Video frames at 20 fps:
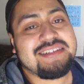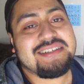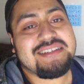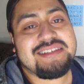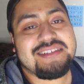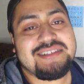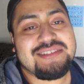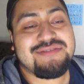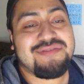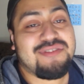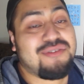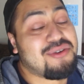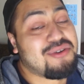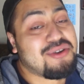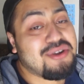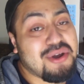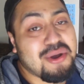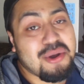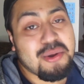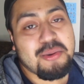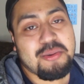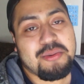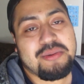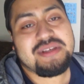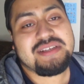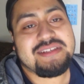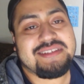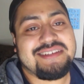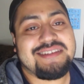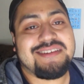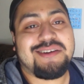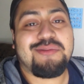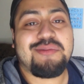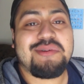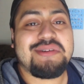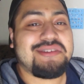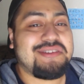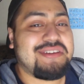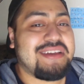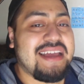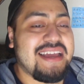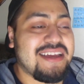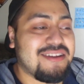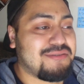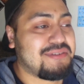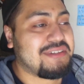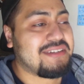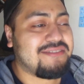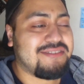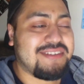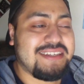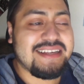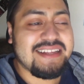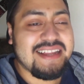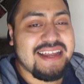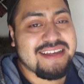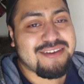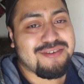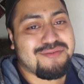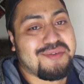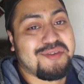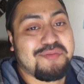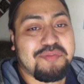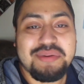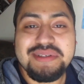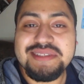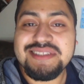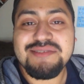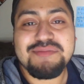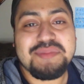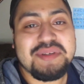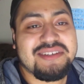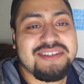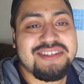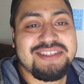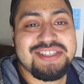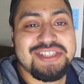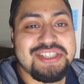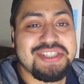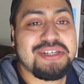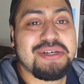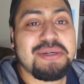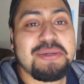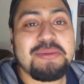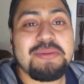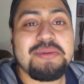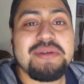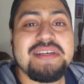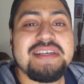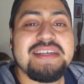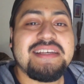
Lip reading: He's 4-0. You know, whether you hate him or you like him, he puts up a good show.